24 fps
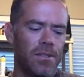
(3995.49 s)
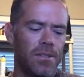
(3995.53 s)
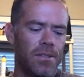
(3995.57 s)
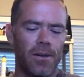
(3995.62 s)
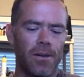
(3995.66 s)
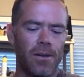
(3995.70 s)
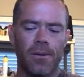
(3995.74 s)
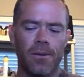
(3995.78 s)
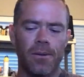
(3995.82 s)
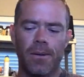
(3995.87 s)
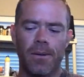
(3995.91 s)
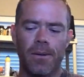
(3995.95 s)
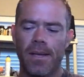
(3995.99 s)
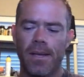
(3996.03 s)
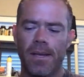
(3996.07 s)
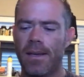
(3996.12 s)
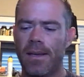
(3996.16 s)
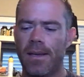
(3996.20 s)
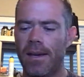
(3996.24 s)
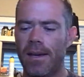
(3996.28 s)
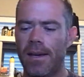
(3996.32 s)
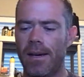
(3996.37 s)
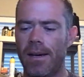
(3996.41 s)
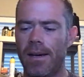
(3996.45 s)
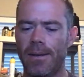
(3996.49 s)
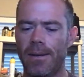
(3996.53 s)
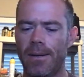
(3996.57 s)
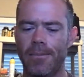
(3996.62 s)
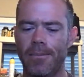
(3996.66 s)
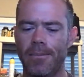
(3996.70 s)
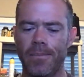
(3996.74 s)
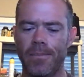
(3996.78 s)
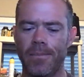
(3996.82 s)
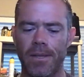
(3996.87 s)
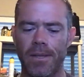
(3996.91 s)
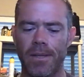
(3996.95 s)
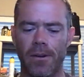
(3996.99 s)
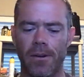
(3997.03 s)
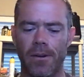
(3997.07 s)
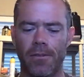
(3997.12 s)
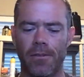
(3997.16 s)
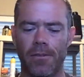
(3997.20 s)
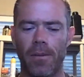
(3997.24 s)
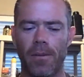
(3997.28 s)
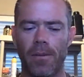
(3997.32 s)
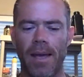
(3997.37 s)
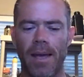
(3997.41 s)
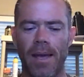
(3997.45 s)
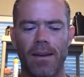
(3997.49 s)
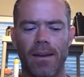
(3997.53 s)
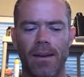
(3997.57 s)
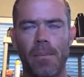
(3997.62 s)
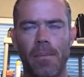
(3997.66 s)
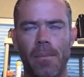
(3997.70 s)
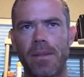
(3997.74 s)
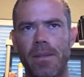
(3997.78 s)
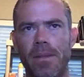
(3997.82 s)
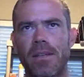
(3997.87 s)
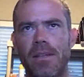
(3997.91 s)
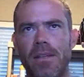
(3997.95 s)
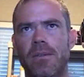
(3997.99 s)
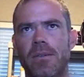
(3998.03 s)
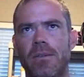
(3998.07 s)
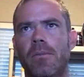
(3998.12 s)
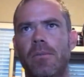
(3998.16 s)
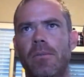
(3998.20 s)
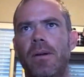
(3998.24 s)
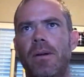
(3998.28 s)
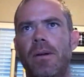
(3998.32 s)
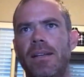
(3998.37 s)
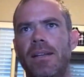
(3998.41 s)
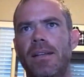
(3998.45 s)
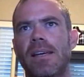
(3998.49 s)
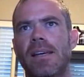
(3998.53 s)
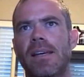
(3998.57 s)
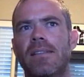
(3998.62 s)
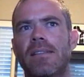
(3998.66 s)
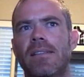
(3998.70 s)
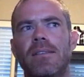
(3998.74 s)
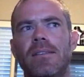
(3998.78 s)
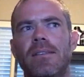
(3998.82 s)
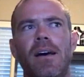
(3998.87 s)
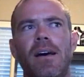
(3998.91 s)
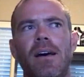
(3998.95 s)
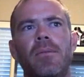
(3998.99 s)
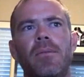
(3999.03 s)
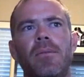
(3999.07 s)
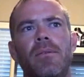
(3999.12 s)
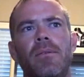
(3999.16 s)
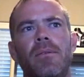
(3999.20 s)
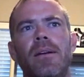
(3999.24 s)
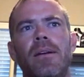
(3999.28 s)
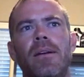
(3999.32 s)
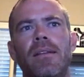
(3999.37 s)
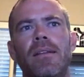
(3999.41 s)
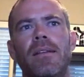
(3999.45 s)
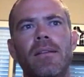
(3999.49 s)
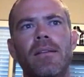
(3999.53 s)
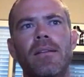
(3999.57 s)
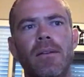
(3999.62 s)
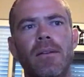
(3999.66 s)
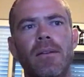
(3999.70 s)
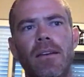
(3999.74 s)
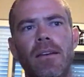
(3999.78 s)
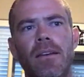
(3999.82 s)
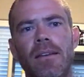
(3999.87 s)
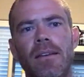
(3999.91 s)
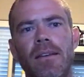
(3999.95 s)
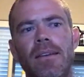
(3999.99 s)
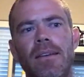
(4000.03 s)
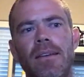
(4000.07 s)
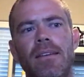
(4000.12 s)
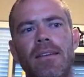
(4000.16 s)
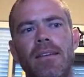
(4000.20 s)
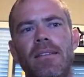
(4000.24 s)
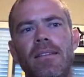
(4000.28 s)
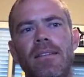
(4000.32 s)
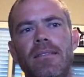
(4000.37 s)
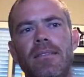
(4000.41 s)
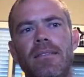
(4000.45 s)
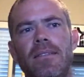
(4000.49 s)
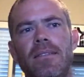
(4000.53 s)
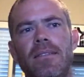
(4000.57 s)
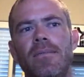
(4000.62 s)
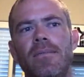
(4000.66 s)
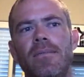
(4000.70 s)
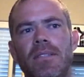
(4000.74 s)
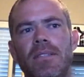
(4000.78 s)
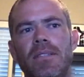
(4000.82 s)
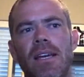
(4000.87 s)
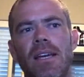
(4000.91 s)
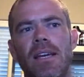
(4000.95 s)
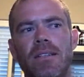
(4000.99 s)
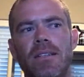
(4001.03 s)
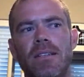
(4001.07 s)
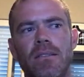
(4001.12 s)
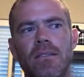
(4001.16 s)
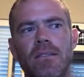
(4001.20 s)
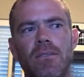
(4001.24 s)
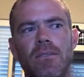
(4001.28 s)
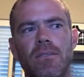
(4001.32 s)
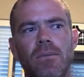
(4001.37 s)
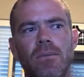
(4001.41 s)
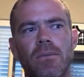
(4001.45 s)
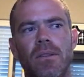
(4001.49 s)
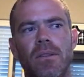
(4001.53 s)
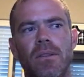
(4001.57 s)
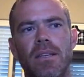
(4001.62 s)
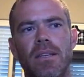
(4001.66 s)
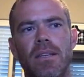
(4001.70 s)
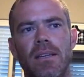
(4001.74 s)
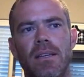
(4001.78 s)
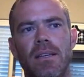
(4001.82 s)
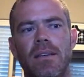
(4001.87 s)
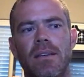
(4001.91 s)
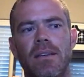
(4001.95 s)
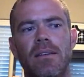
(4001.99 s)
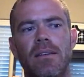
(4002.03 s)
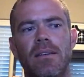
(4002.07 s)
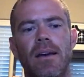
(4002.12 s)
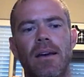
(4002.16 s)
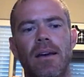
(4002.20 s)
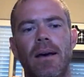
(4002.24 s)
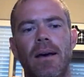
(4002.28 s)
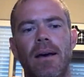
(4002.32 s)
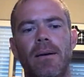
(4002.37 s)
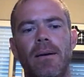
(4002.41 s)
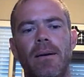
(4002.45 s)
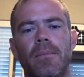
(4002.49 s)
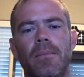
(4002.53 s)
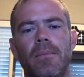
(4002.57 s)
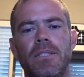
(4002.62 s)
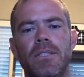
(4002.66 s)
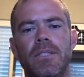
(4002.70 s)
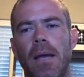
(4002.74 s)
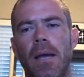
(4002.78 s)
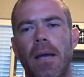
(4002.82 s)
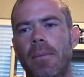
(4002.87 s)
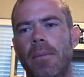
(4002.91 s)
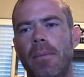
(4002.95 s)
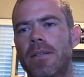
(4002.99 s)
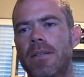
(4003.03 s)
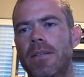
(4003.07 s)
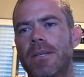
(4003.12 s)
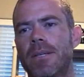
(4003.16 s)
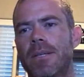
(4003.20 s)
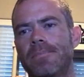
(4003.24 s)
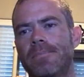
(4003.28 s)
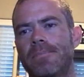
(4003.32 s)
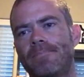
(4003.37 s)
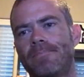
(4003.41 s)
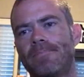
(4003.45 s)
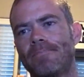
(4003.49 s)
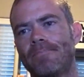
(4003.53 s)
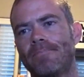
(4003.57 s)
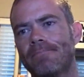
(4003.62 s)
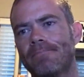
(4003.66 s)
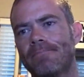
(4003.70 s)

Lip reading: So, from that competition, we'll probably take the top 3, and they'll get an invitation to the championship.